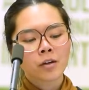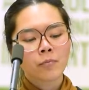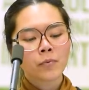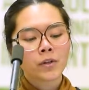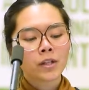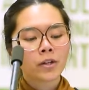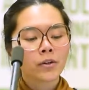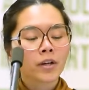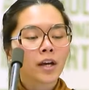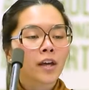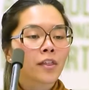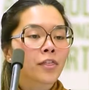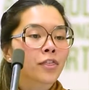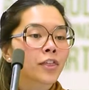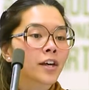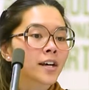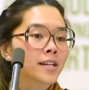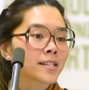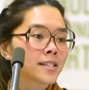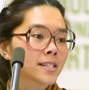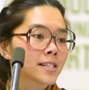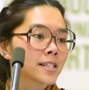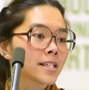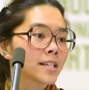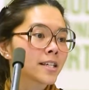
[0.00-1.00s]
If we look at
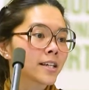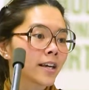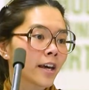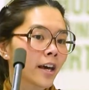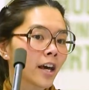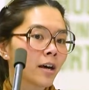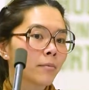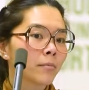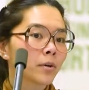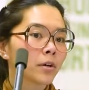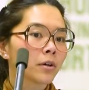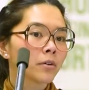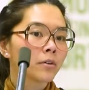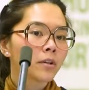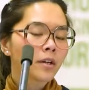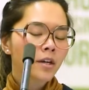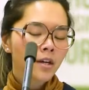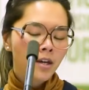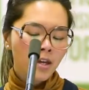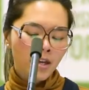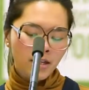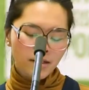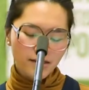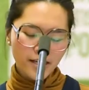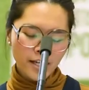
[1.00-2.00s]
Thirsty Camel,
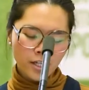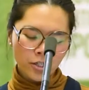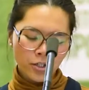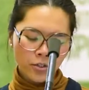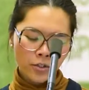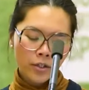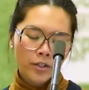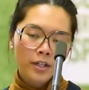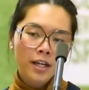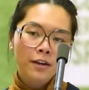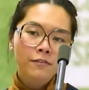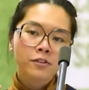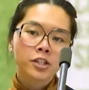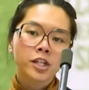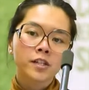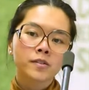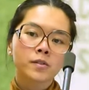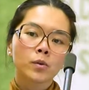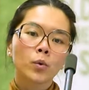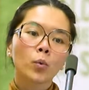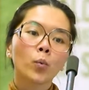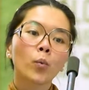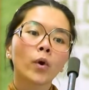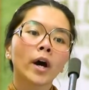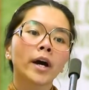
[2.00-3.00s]
they do not have
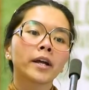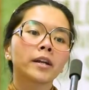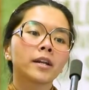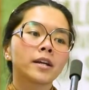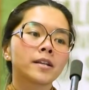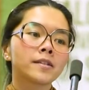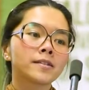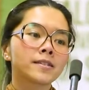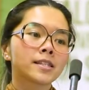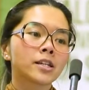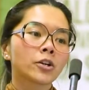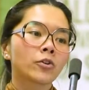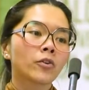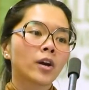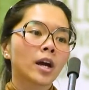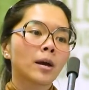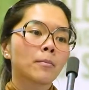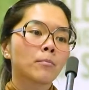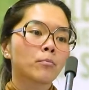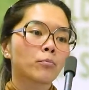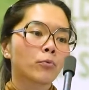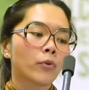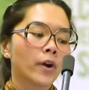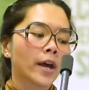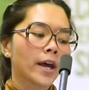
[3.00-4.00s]
just one
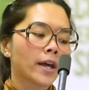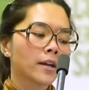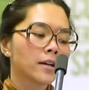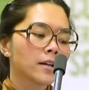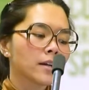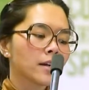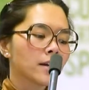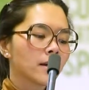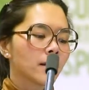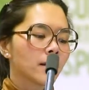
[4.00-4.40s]
Instagram brand.